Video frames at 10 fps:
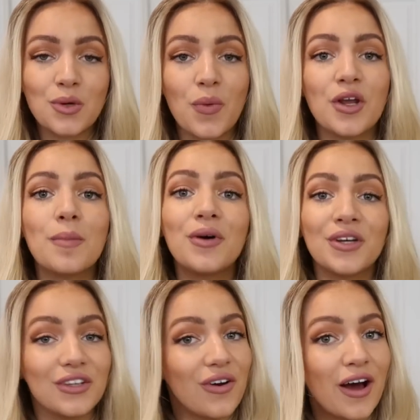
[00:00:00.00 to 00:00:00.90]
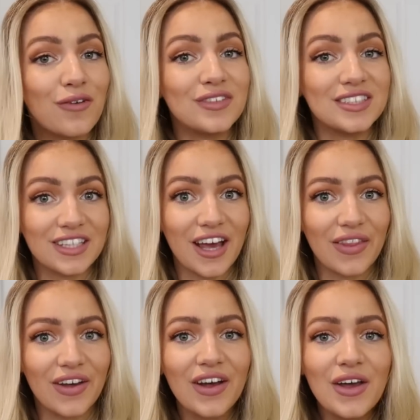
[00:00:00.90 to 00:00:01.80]
So when you're putting your outfits
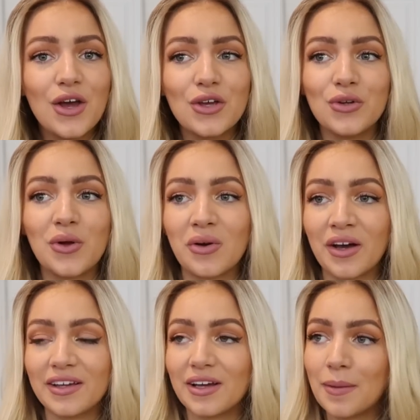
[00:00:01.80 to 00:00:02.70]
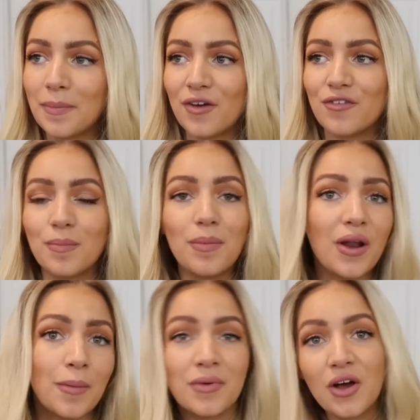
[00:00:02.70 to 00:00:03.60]
together, you know, like a bit of a
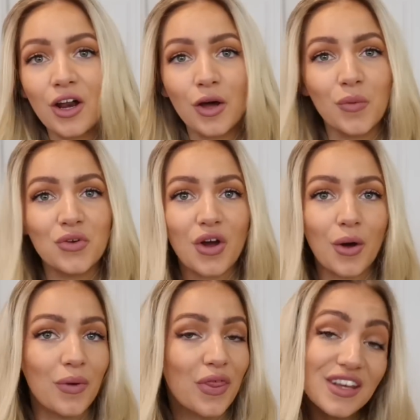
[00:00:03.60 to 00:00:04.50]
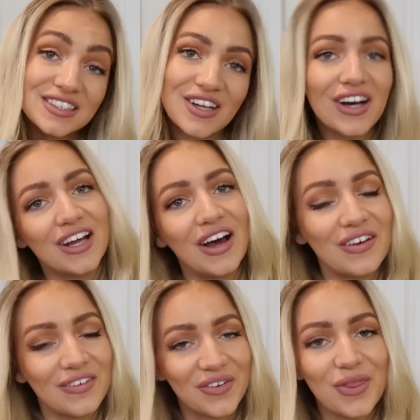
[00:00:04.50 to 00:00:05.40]
plum color would go with this color,
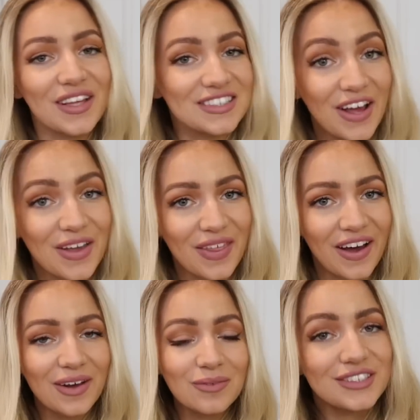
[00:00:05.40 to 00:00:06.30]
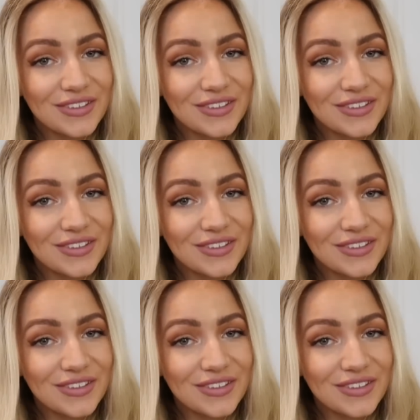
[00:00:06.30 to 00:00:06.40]
or things like that.